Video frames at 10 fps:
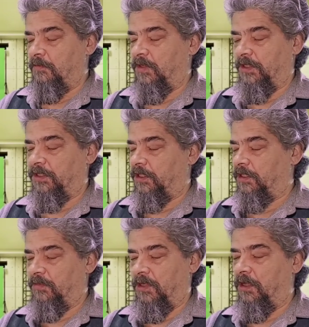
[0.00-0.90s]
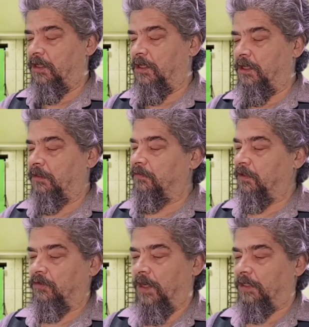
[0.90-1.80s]
but all in all,
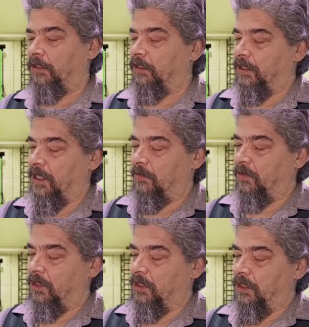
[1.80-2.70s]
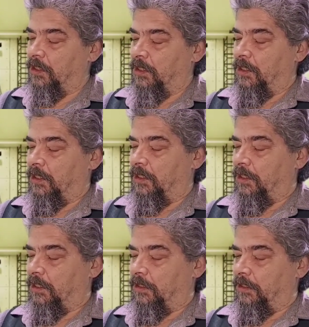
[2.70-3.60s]
a great little camera,
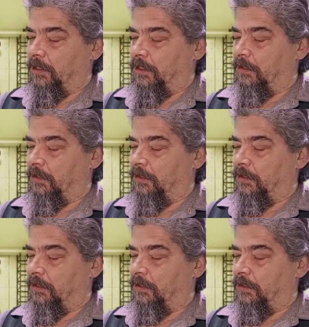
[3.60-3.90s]
and